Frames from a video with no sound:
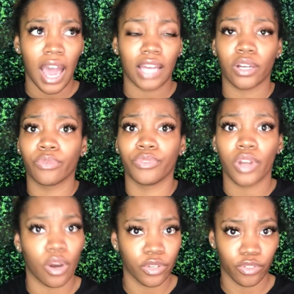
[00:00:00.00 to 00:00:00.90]
I don't
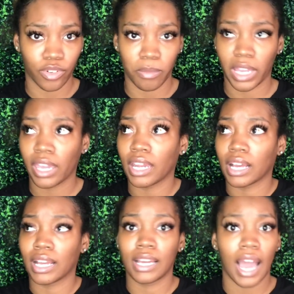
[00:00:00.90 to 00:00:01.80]
know you from a can
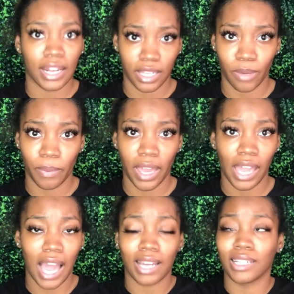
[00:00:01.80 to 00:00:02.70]
of goddamn paint.
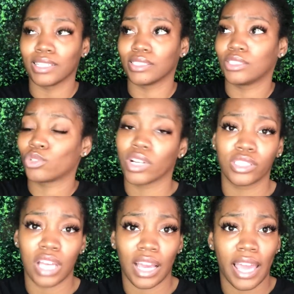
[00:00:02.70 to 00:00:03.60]
I
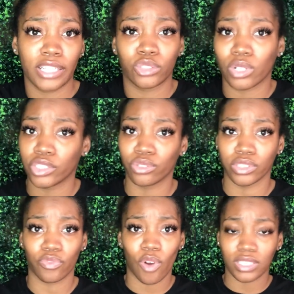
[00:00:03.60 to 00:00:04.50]
can't trust you as
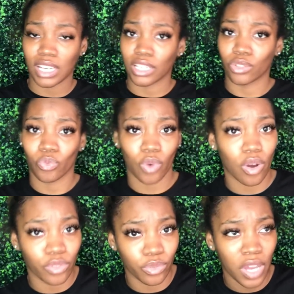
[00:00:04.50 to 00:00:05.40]
far as I could throw
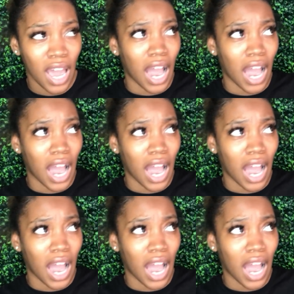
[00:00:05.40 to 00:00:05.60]
you.